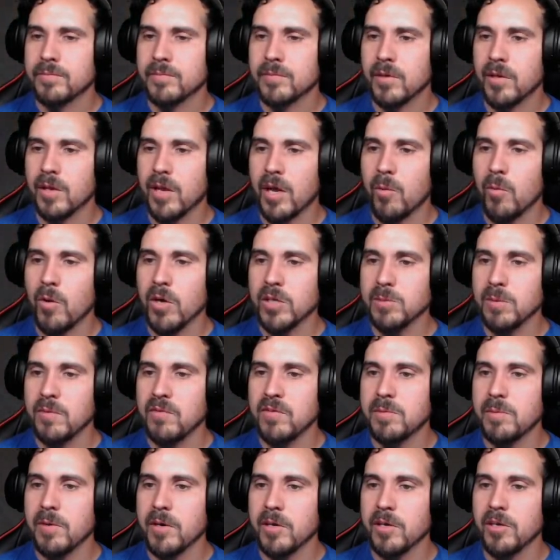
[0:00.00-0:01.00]
Can I watch
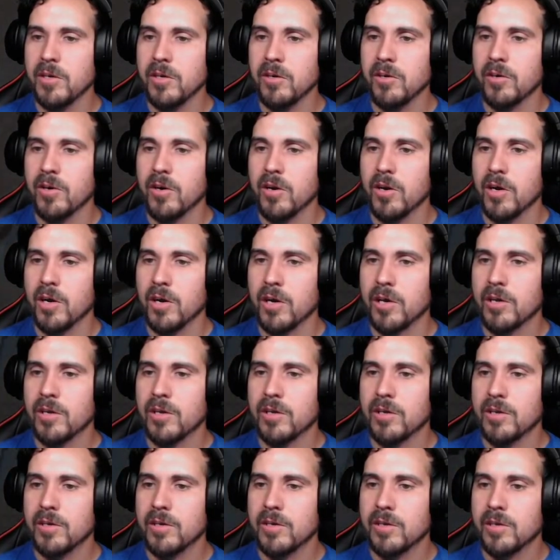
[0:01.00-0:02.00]
movies back here or nah?
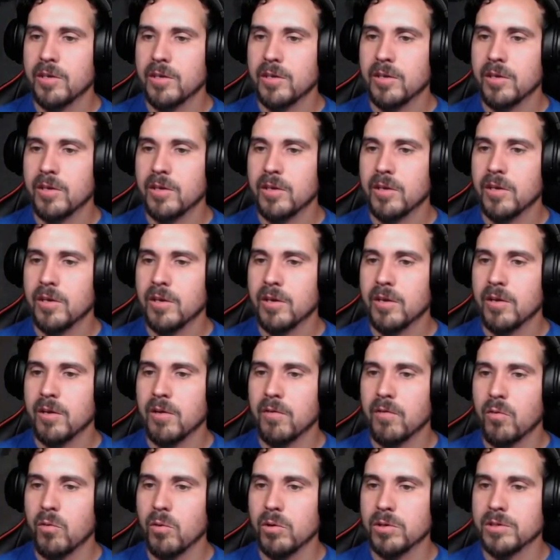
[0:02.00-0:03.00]

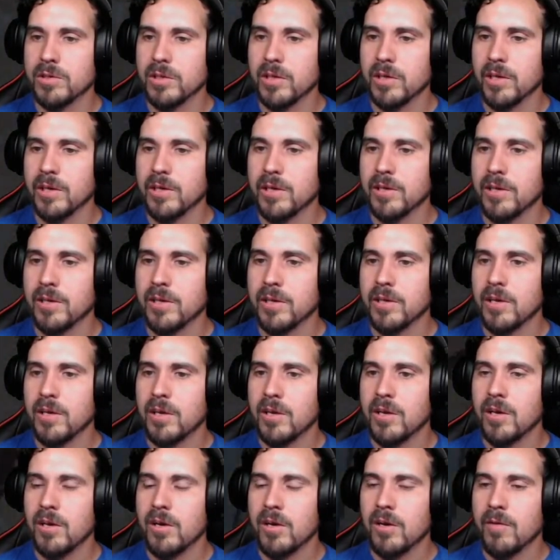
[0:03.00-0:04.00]
Of course not.
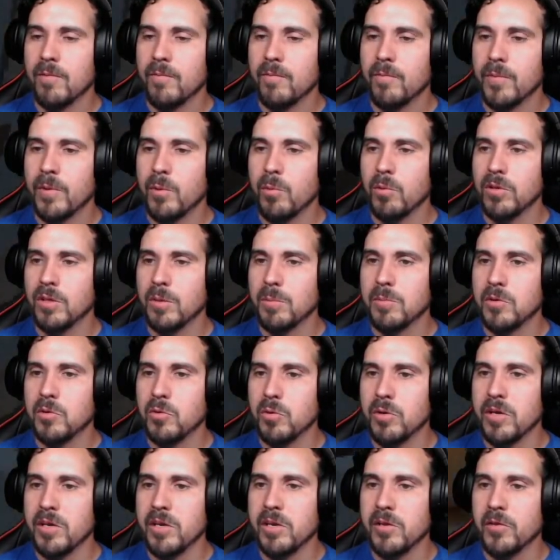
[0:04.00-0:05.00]
They wouldn't let me do
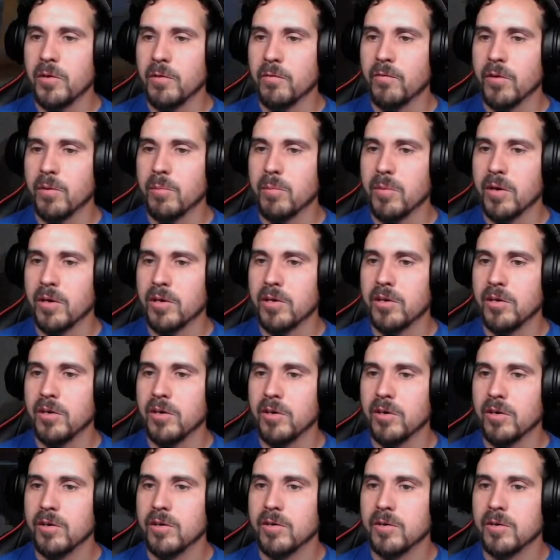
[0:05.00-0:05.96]
anything fun back here.